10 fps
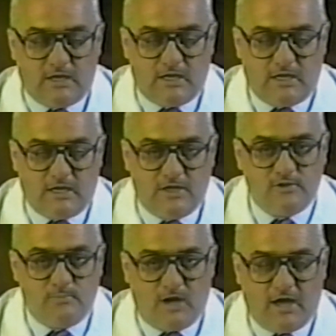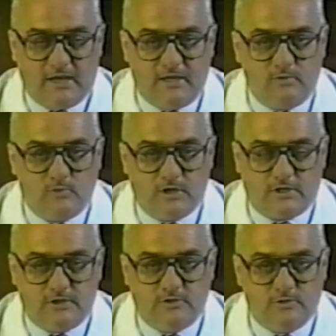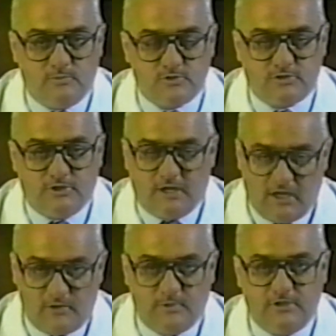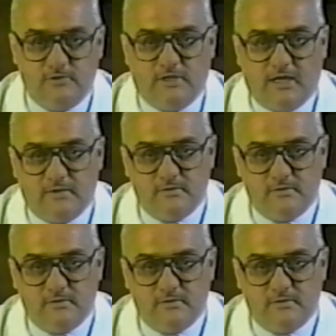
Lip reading: in the body where it can do the most good. Now, how do we do that?